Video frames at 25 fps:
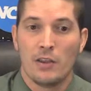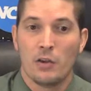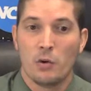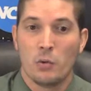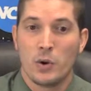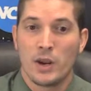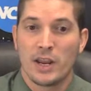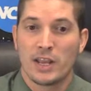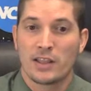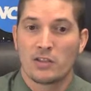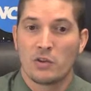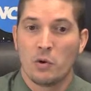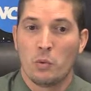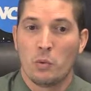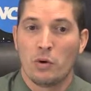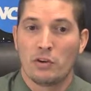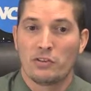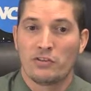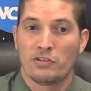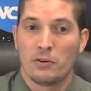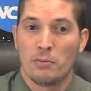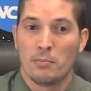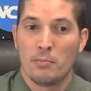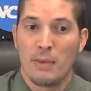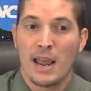the week, the
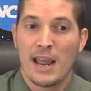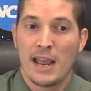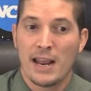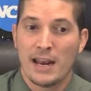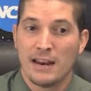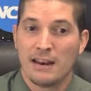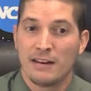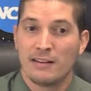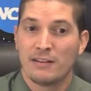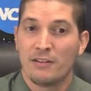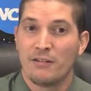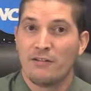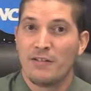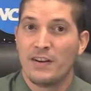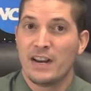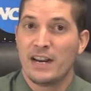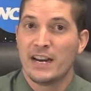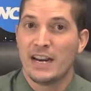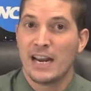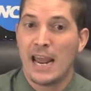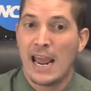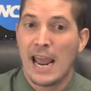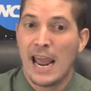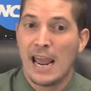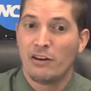Worcester men
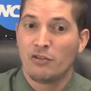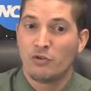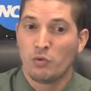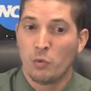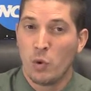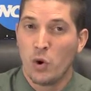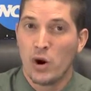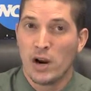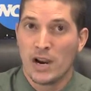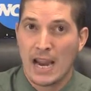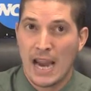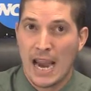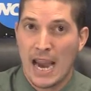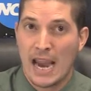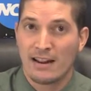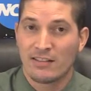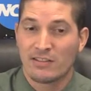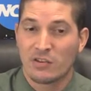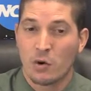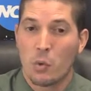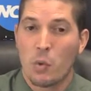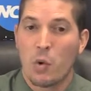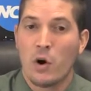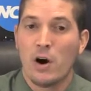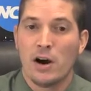defeated Edgewood
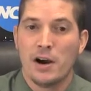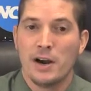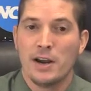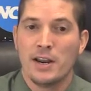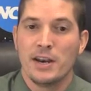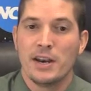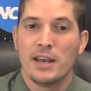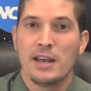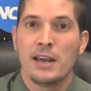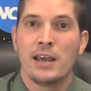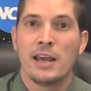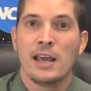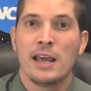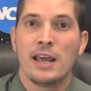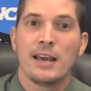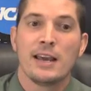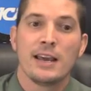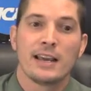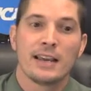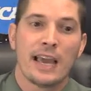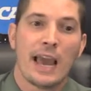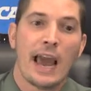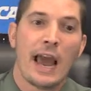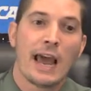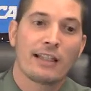8-1,
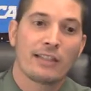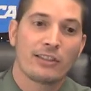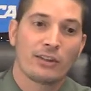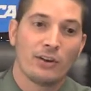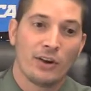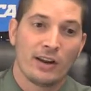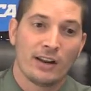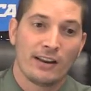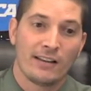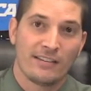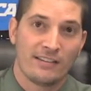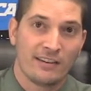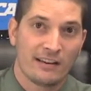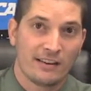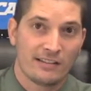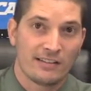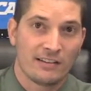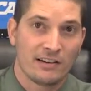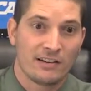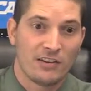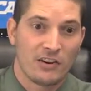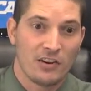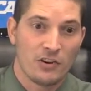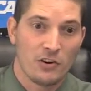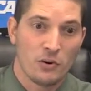Catholic
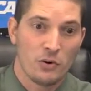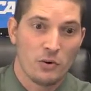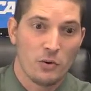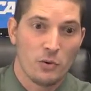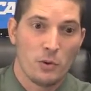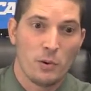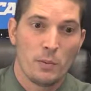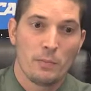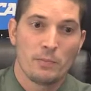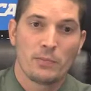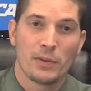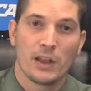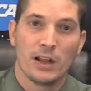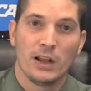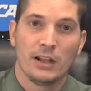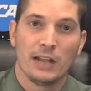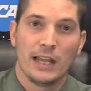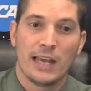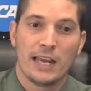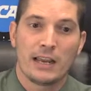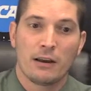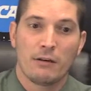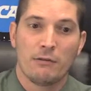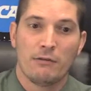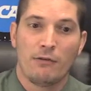6-2,
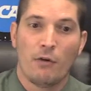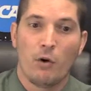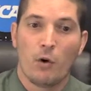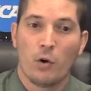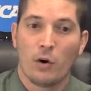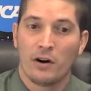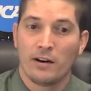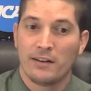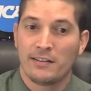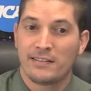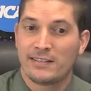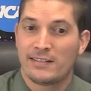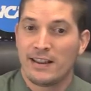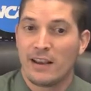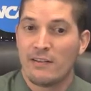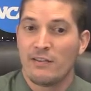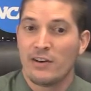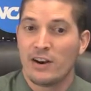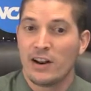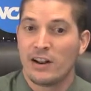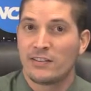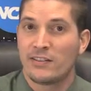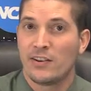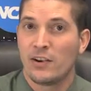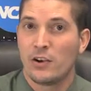Lake Forest
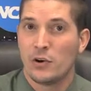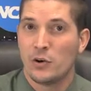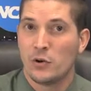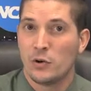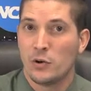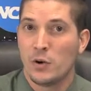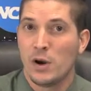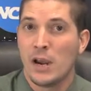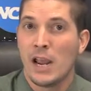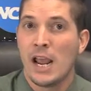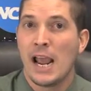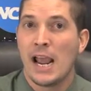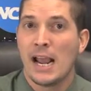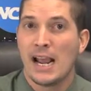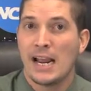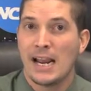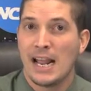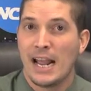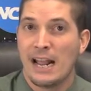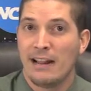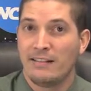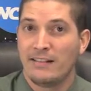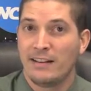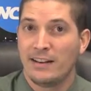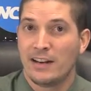7-2, and
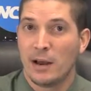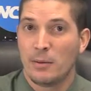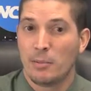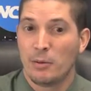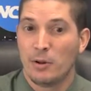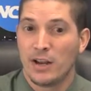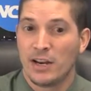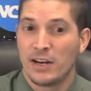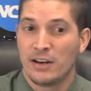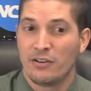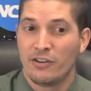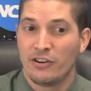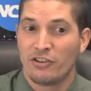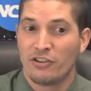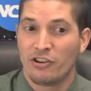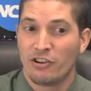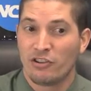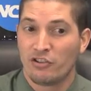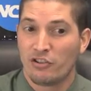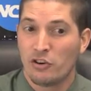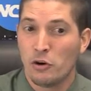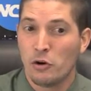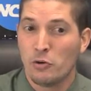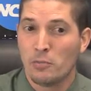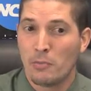NCAA Division
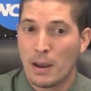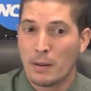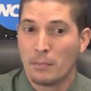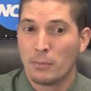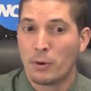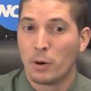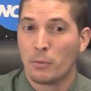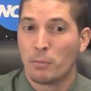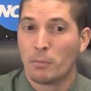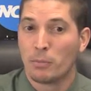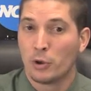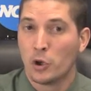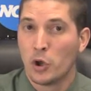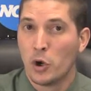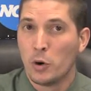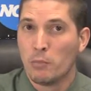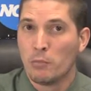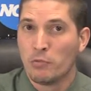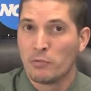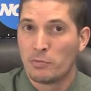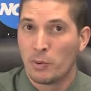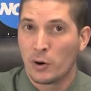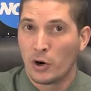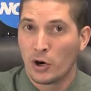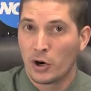II member
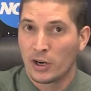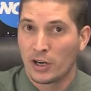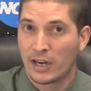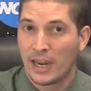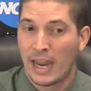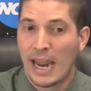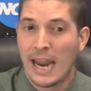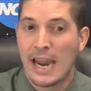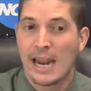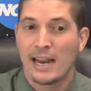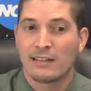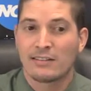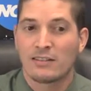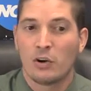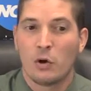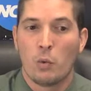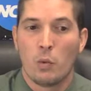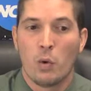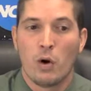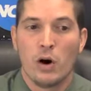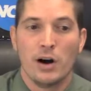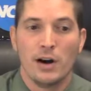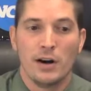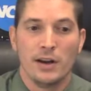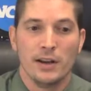Bloomsburg
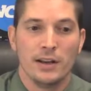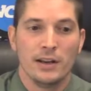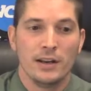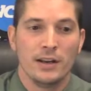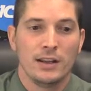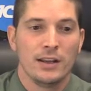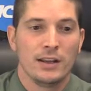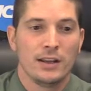8-1.